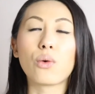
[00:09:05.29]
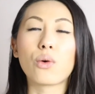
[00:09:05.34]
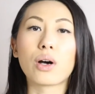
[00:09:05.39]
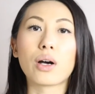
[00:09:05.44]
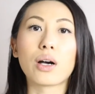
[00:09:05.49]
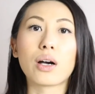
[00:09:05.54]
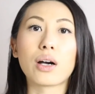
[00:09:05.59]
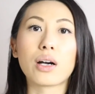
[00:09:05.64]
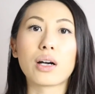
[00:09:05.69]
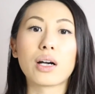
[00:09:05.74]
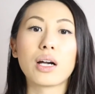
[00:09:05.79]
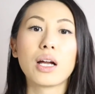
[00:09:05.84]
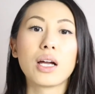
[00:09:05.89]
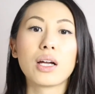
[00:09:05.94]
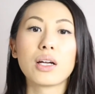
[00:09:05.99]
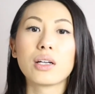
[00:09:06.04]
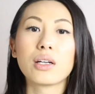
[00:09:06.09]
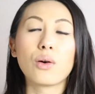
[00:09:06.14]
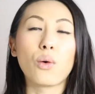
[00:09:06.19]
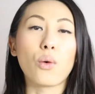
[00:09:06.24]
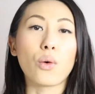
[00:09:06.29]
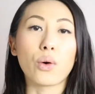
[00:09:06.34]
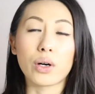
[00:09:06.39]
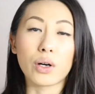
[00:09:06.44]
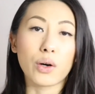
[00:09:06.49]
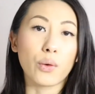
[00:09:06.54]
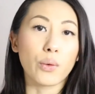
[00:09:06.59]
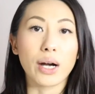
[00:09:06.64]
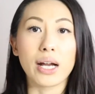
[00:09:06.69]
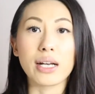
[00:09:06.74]
or
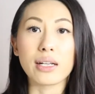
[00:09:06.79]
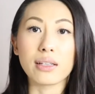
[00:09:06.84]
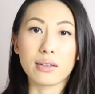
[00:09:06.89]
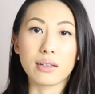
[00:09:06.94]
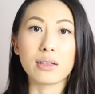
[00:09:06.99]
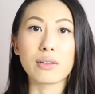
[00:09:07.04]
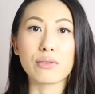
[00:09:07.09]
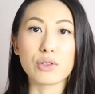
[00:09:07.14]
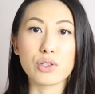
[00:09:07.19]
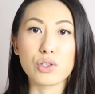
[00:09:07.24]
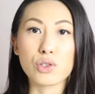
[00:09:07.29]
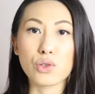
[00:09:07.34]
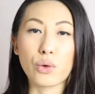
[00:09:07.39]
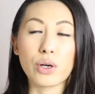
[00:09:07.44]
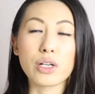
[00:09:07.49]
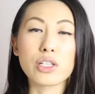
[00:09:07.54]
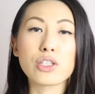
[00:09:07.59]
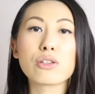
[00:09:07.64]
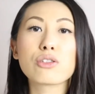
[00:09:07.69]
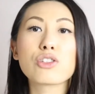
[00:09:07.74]
or, or anything of the sort.